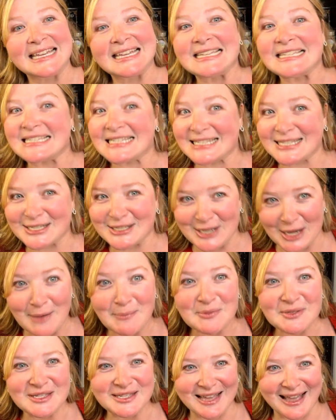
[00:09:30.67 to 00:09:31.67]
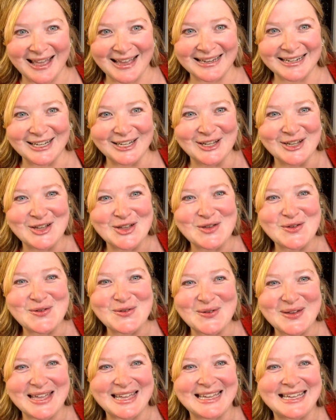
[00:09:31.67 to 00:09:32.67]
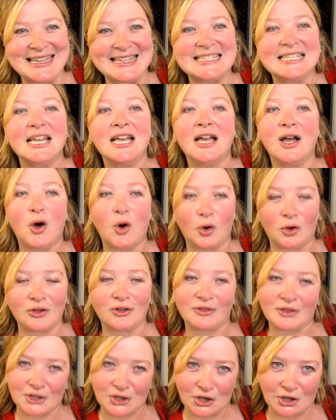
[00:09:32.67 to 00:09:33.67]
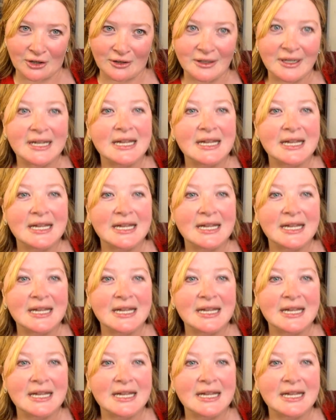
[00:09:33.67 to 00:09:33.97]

stepson who is older than her.